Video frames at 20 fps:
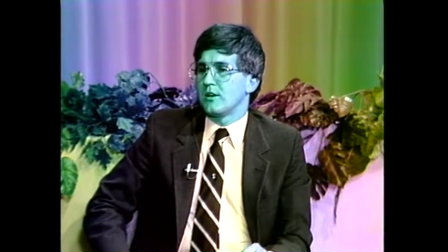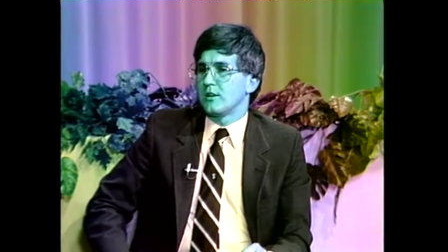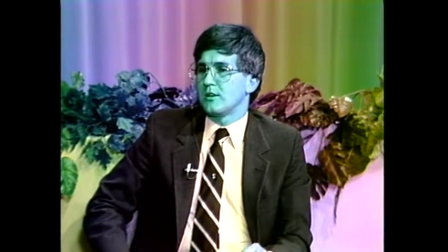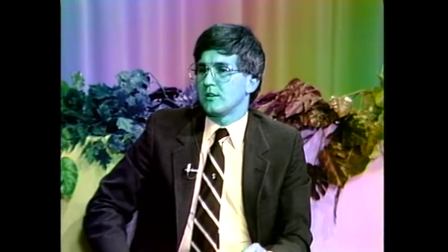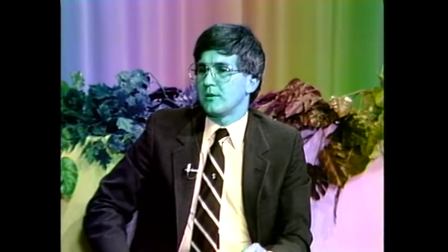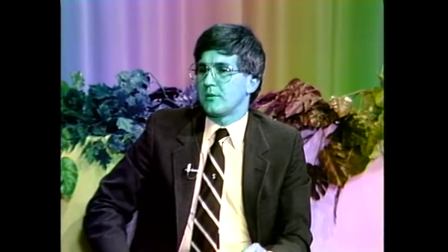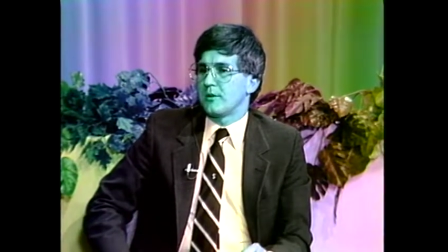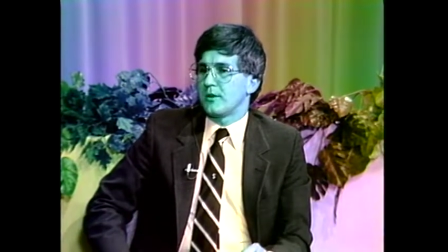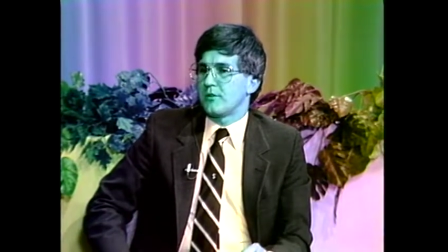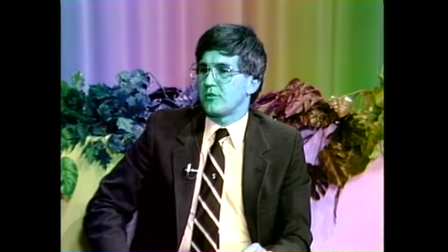
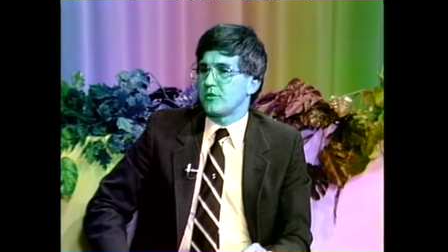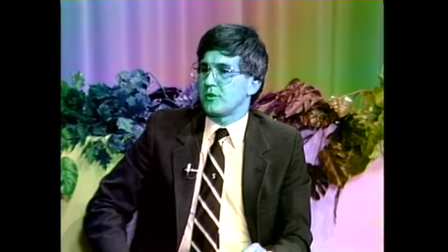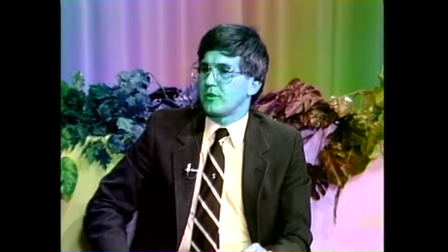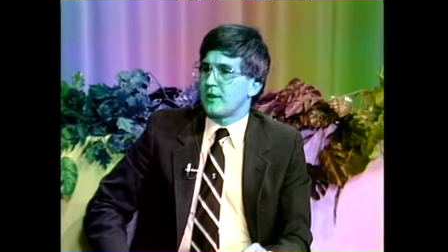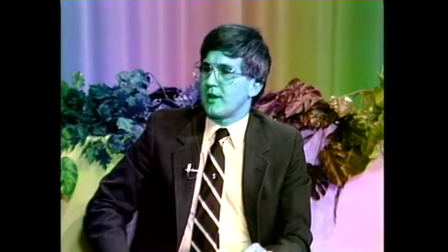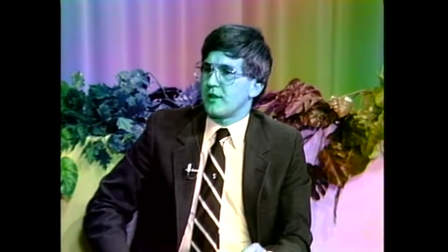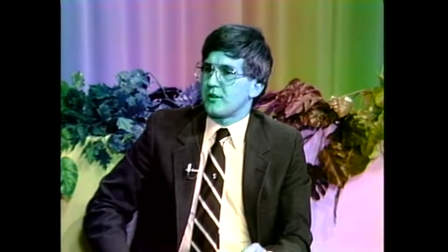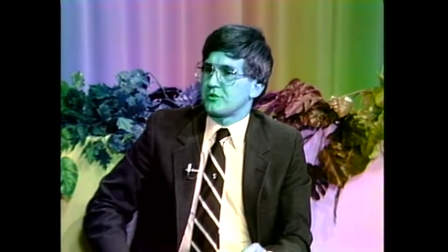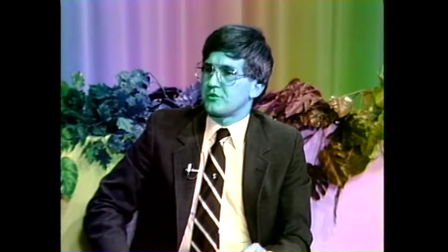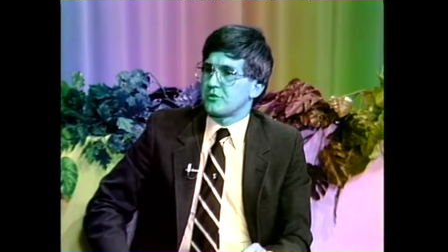let me give you an
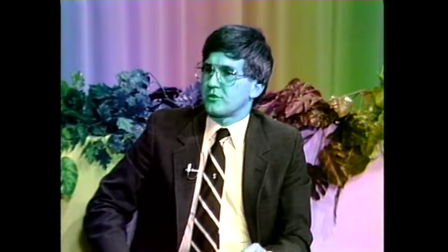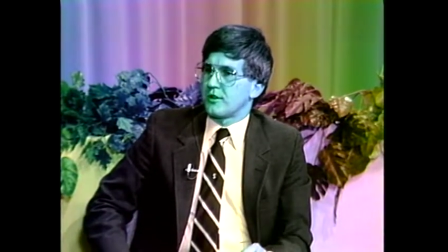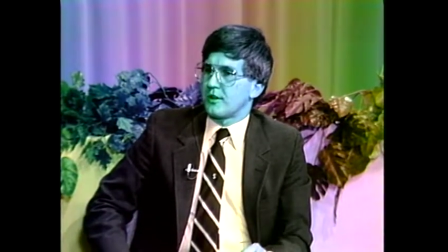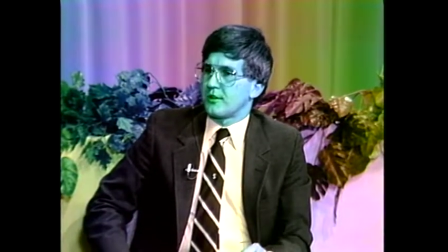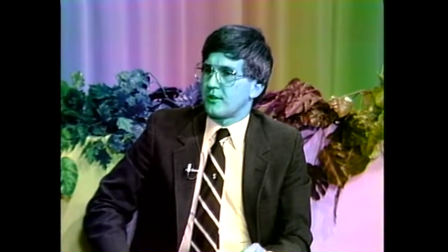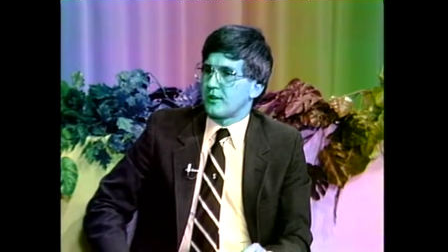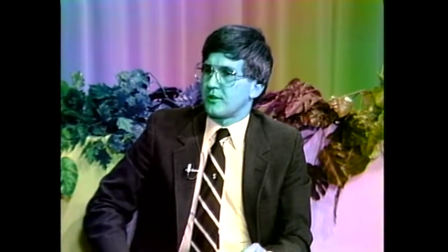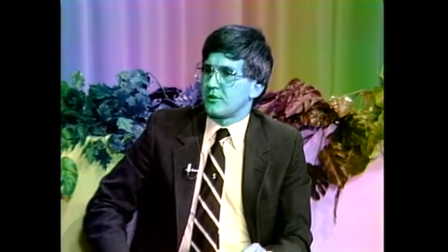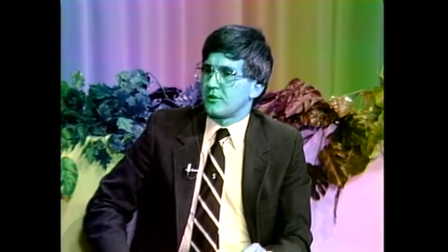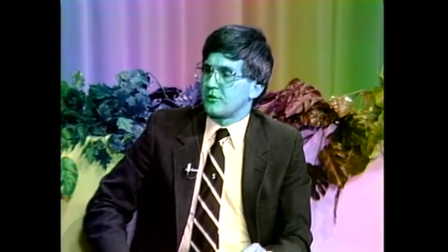analogy that I
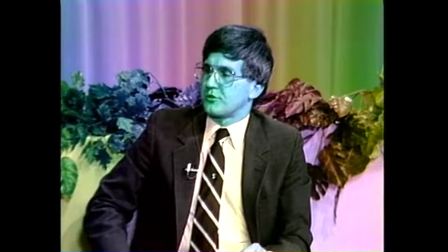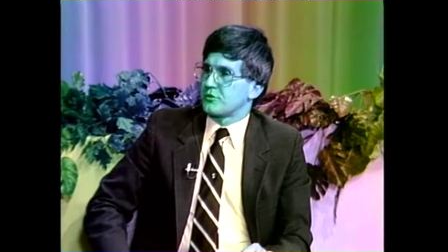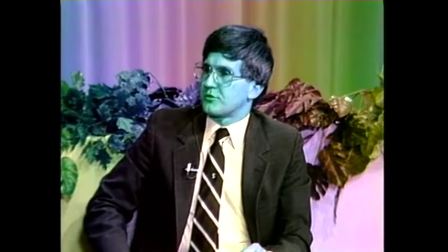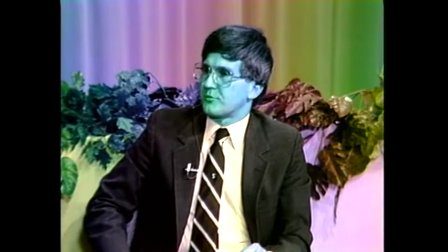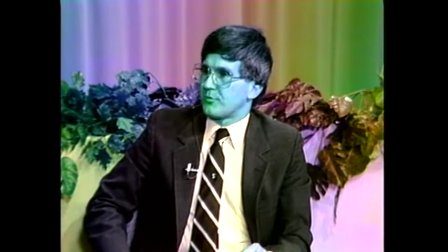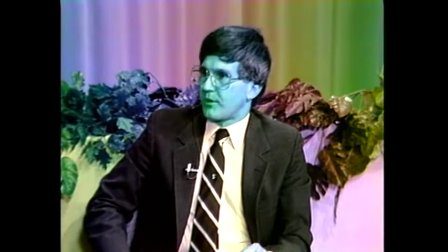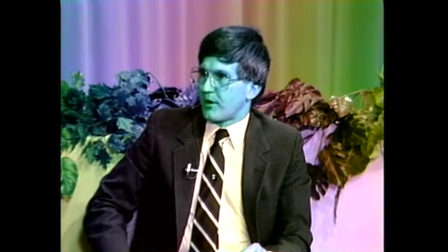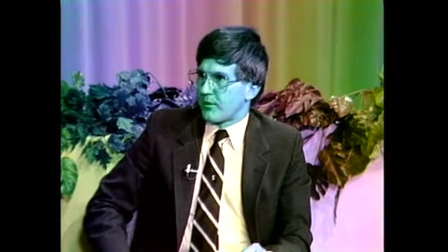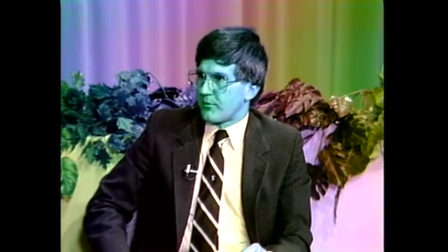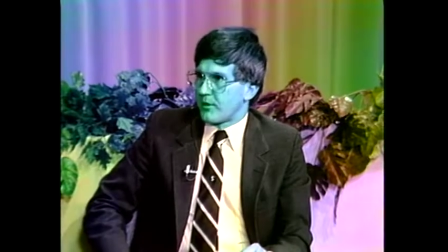like to use as a
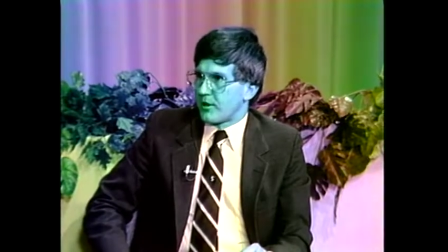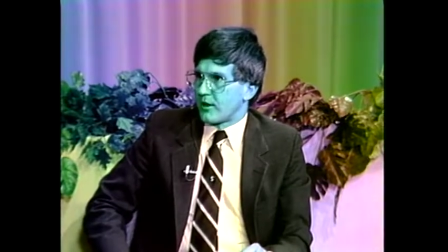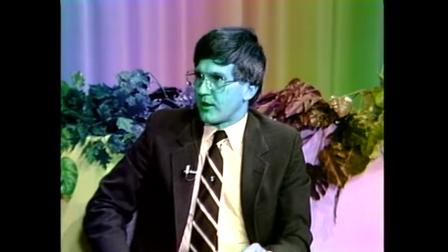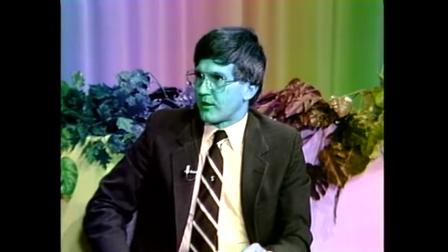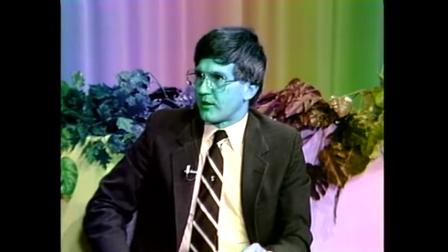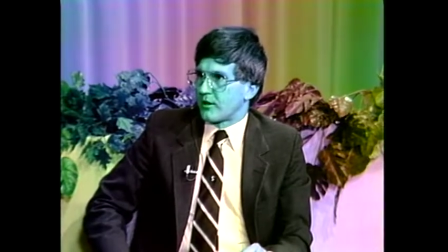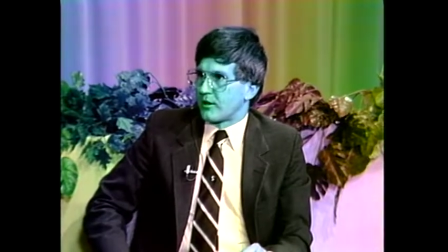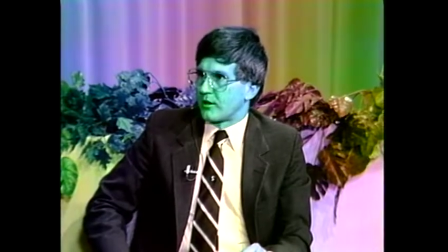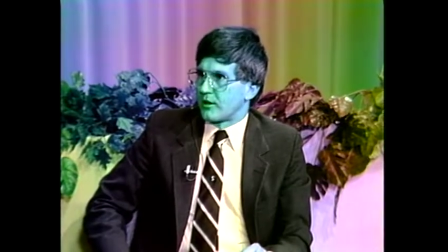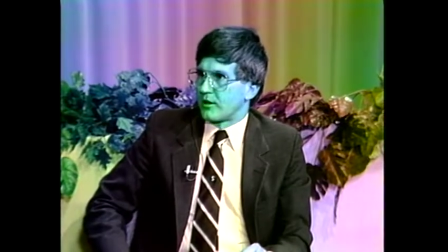
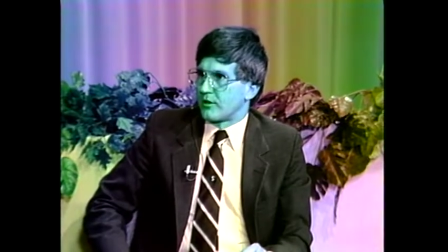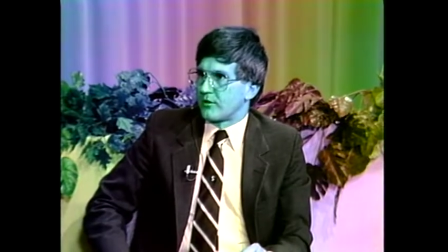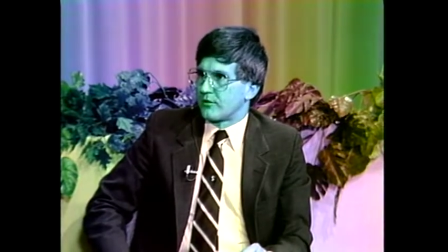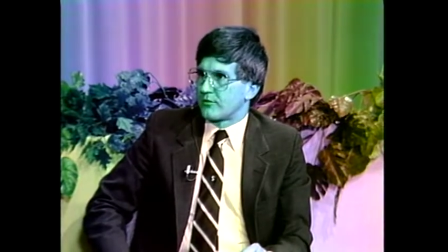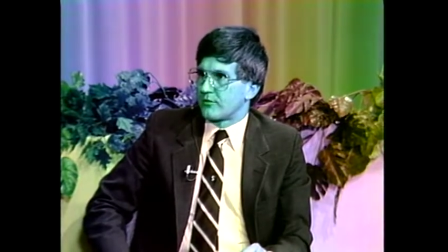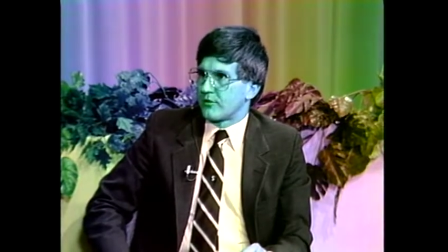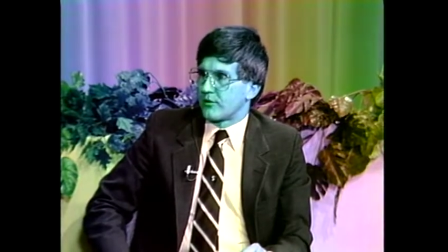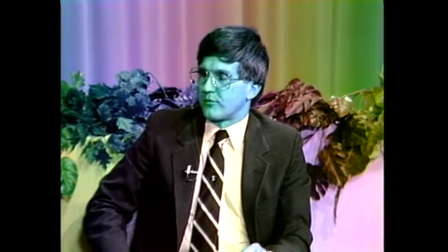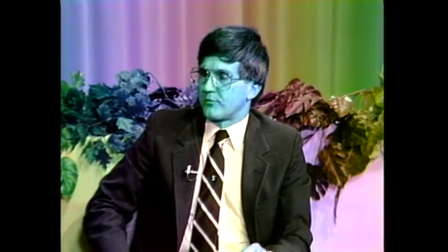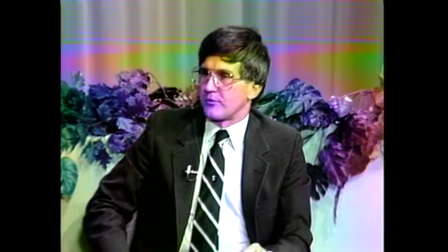paramedic uh,
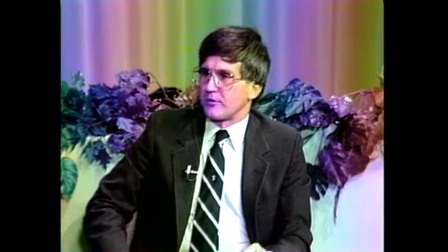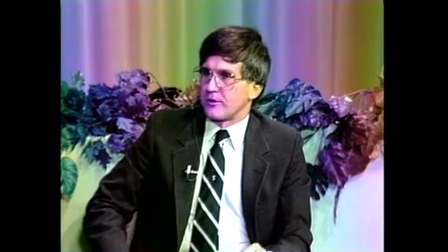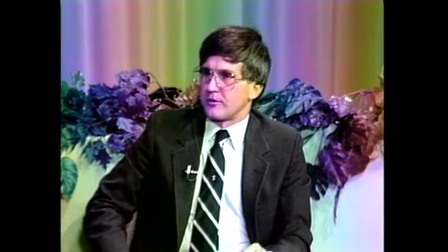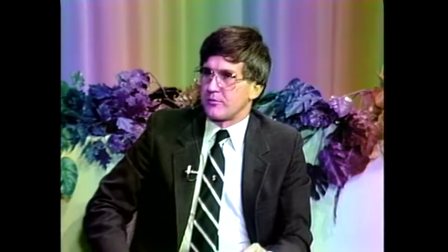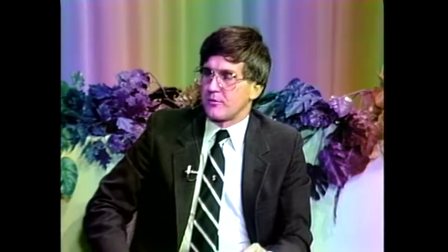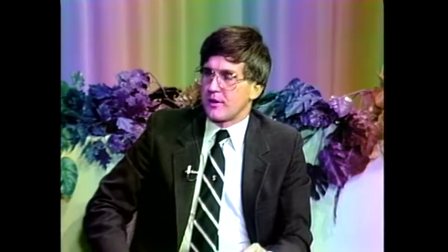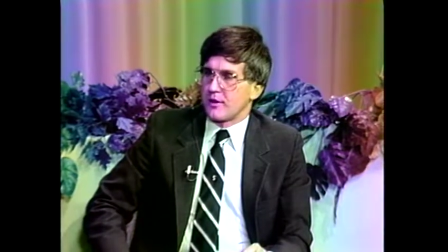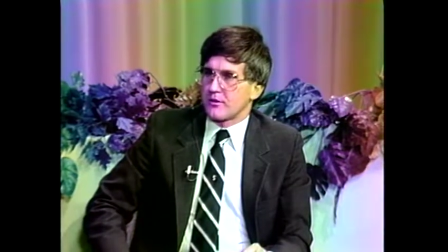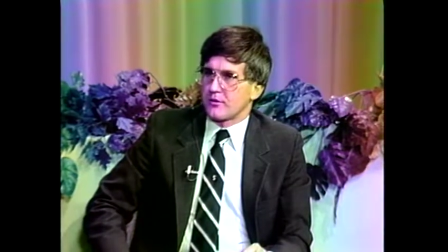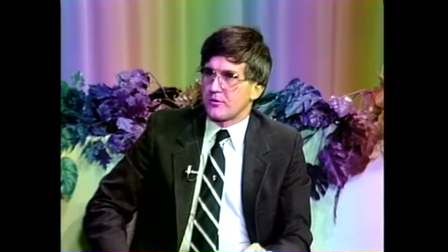from the
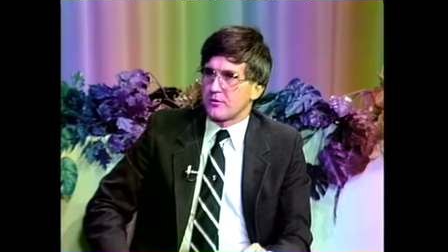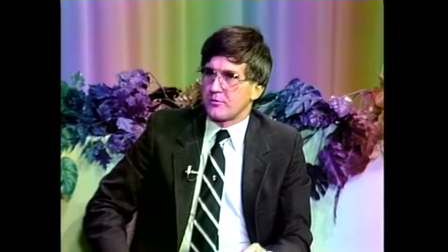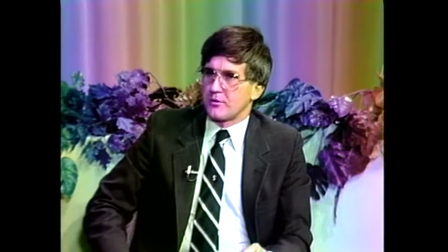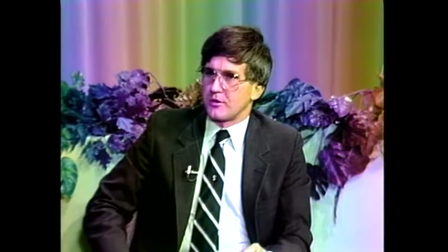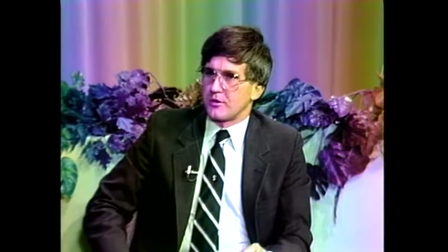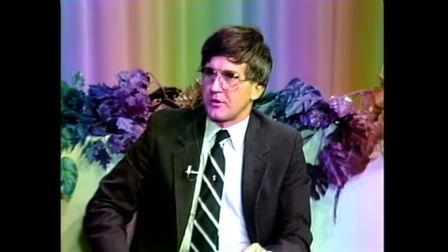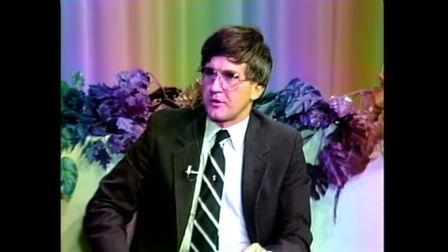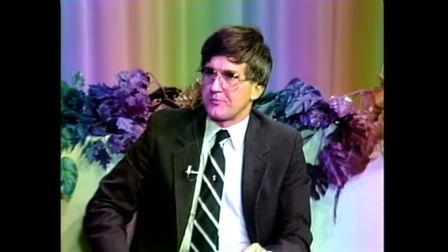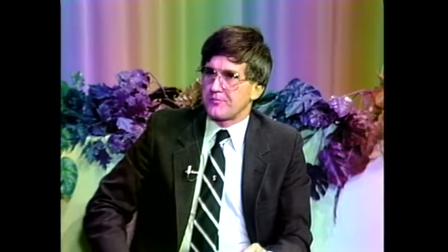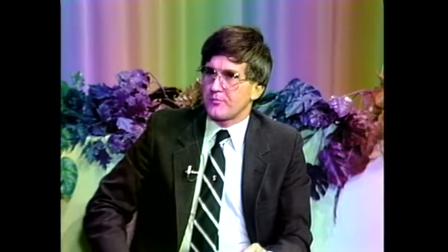medical
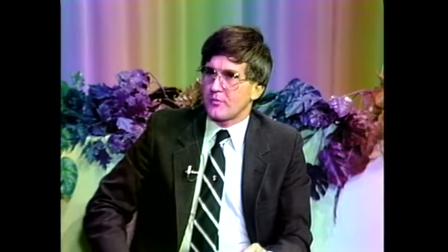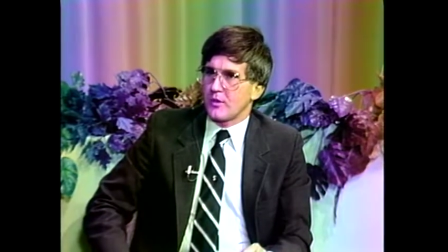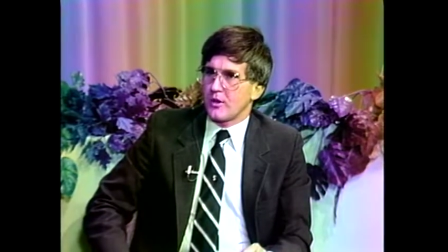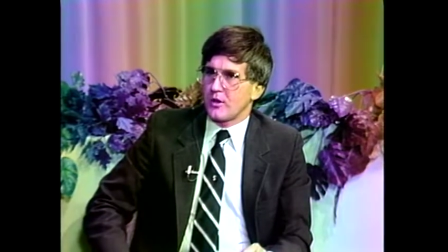community.